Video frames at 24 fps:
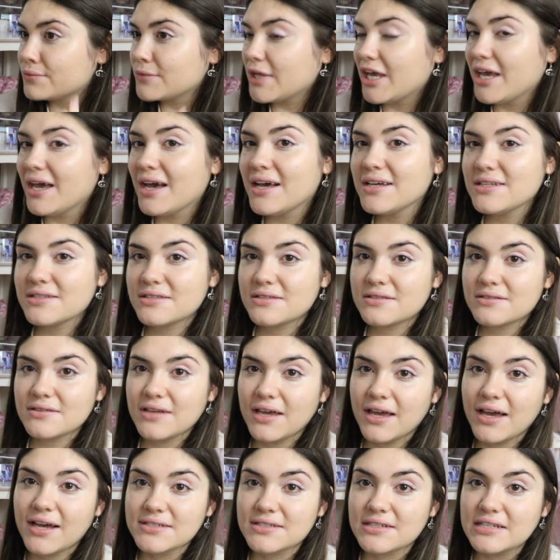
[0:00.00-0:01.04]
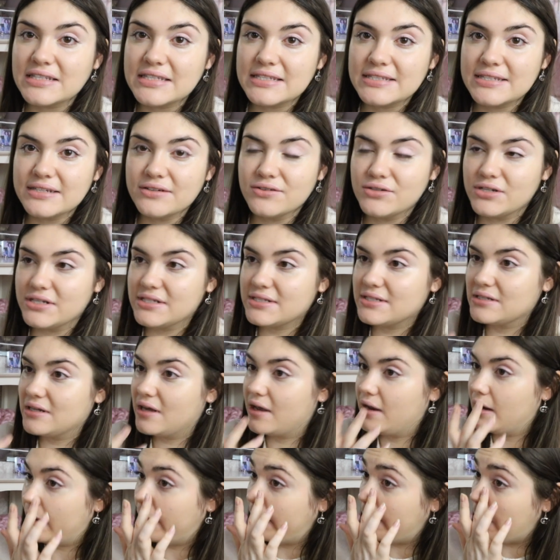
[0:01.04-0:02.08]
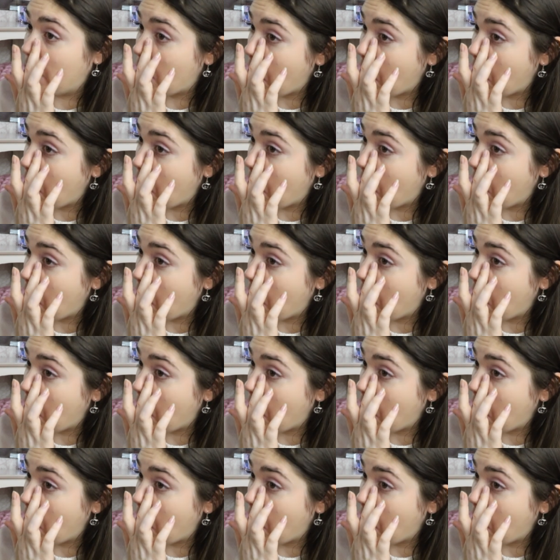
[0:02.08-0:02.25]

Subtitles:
it has concealed it slightly.